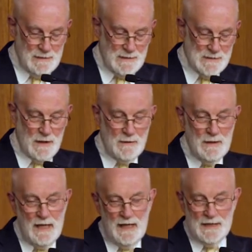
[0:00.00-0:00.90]
So
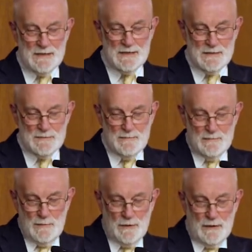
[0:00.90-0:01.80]
it's
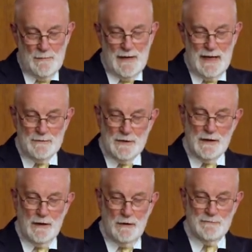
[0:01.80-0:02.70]
more about the
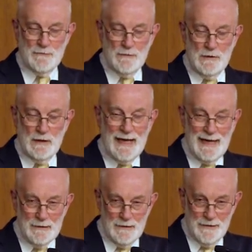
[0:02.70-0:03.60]
overall
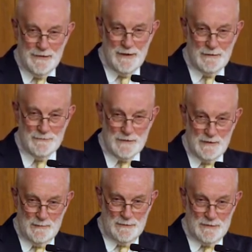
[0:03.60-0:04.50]
health of the
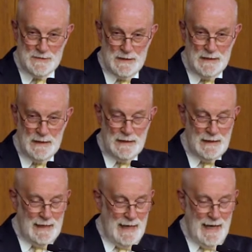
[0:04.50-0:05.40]
community
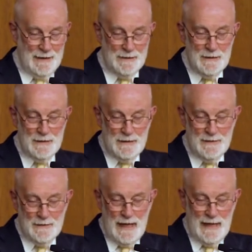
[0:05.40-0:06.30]
and
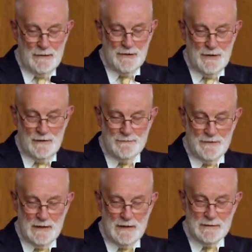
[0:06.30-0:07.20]
the health of
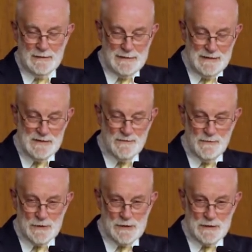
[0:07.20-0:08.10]
the least
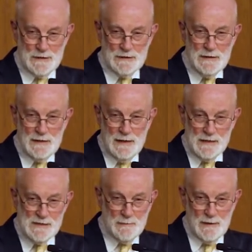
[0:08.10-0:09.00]
fortunate
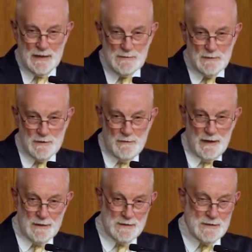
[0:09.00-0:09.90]
is the place where the
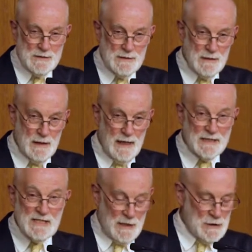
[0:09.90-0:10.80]
greatest
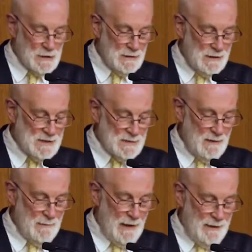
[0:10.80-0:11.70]
attention needs to
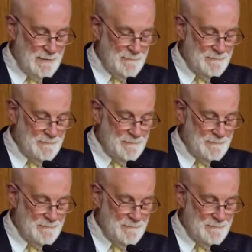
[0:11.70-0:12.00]
be paid.